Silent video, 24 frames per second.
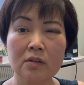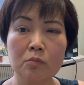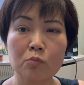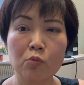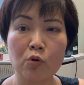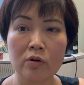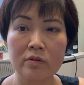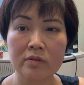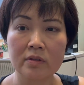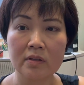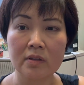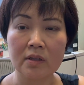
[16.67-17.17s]

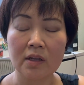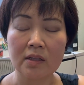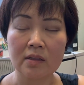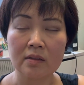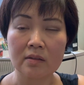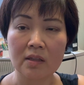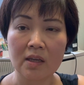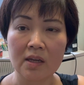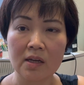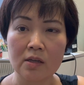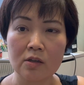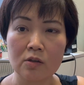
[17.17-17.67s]
more than
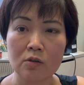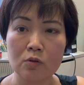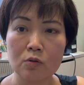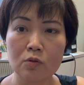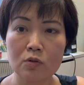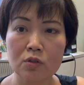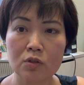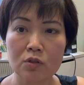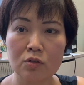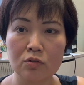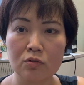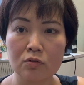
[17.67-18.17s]
they
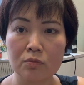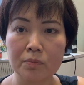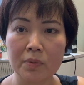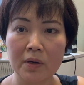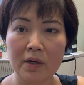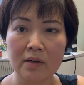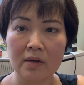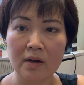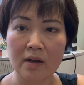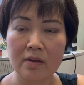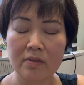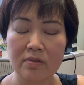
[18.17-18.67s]
used to,
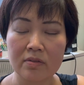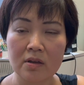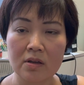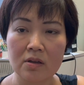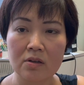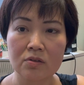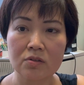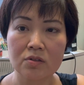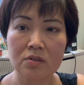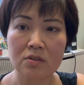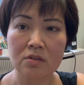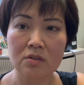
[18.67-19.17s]
but I
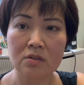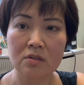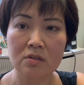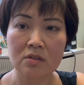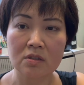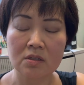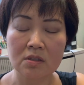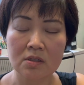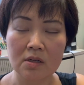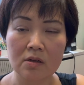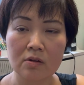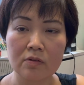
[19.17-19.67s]
think
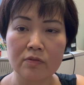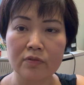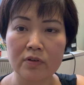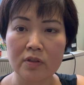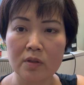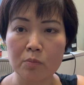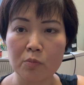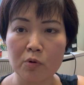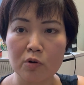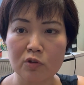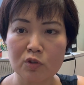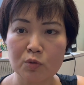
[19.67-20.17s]
still, for
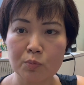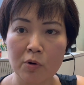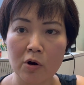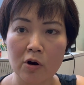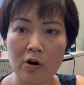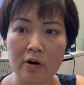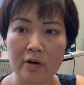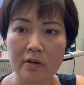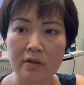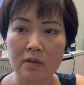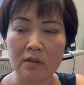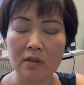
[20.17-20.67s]
the most
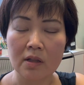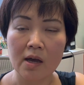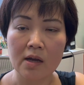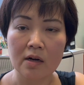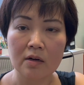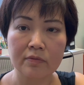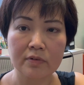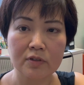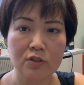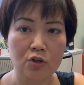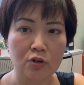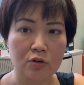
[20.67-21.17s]
part, a lot
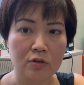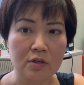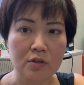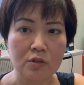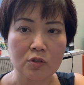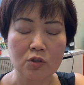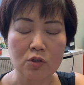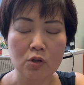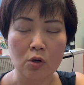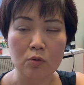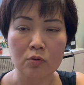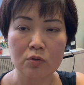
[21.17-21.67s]
of attorneys
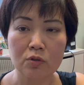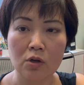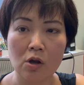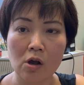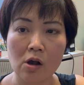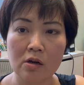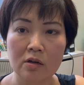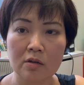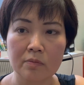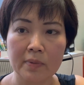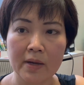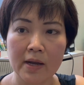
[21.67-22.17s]
don't
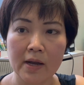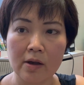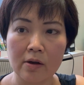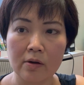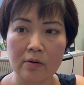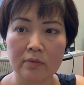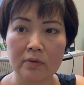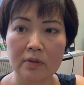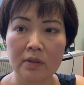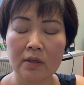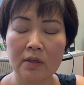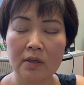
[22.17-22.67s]
talk
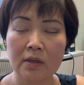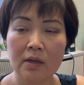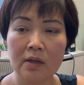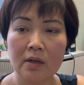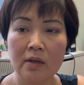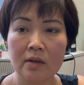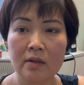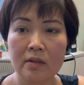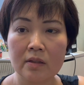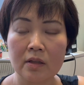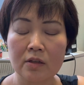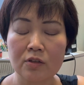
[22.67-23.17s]
about
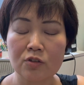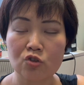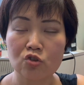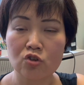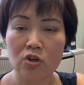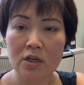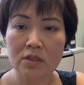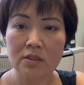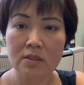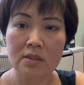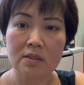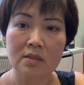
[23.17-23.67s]
the
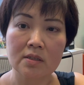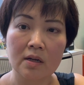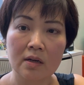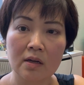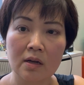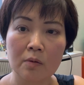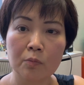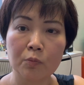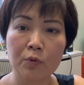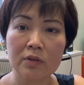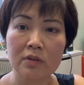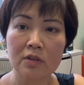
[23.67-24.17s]
stresses that
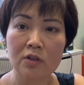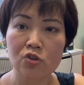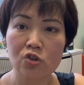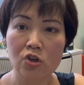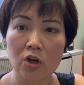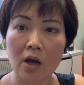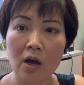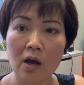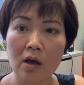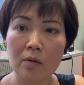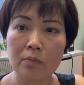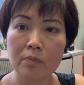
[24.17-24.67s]
come with the
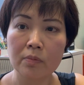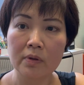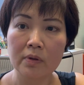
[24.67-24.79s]
job.